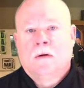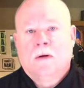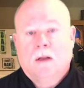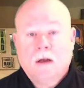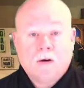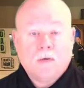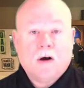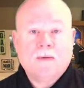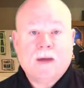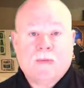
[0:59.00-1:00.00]
Hello and
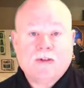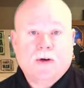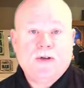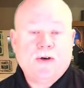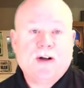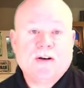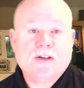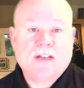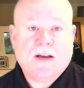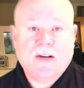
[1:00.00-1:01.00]
welcome to episode
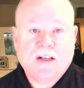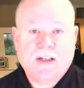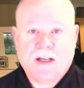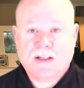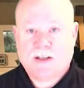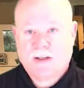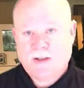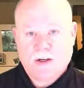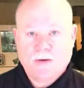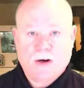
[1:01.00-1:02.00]
276 of the
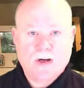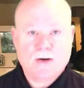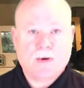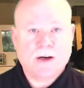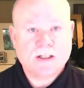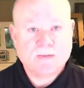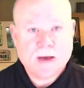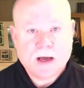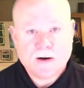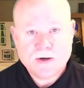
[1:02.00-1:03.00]
Situation Awareness
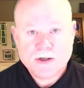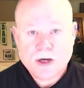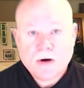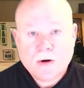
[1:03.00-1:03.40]
Matters show.